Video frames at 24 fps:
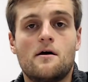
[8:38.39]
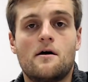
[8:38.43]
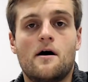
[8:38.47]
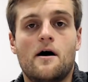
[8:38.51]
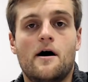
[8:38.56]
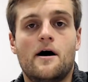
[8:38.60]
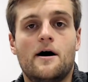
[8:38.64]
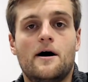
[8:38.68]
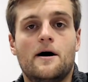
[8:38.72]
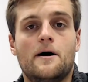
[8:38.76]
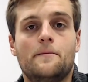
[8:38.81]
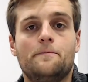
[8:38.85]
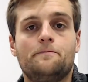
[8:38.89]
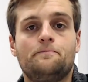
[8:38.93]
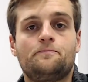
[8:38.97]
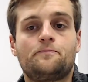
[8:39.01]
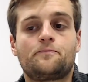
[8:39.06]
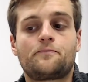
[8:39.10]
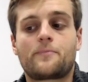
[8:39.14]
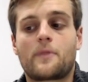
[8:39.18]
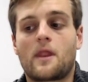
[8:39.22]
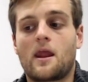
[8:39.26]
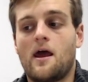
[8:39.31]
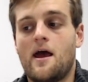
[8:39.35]
Um,
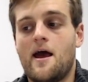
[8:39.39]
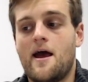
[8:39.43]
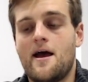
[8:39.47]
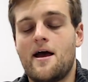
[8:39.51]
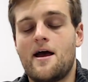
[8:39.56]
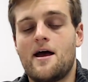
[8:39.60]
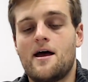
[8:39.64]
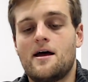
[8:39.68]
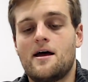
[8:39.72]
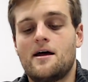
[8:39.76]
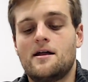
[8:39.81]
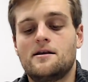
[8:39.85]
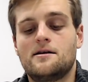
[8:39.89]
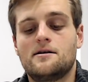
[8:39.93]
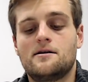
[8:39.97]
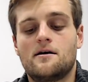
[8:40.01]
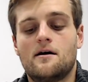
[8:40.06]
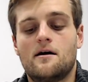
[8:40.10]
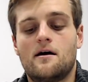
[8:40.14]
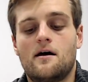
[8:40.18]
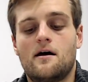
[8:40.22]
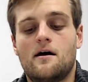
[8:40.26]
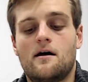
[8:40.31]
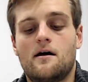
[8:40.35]
and
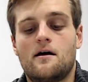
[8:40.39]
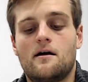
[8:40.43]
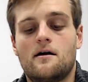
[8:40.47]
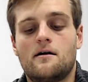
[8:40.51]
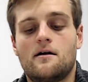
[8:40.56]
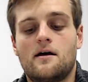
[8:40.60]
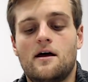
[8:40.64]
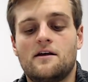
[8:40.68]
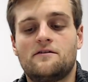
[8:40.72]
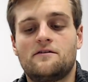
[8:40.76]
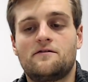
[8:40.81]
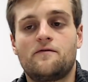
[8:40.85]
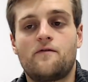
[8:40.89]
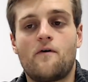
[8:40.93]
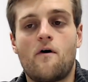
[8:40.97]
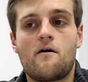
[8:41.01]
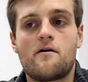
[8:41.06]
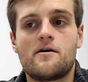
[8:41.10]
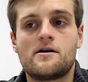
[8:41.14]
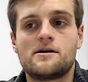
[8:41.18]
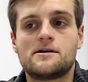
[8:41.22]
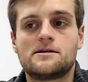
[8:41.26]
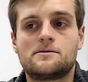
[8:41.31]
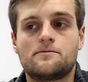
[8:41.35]
as far
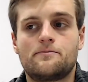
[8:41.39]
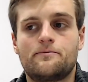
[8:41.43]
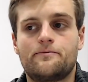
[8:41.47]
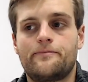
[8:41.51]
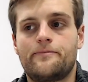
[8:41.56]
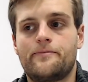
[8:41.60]
as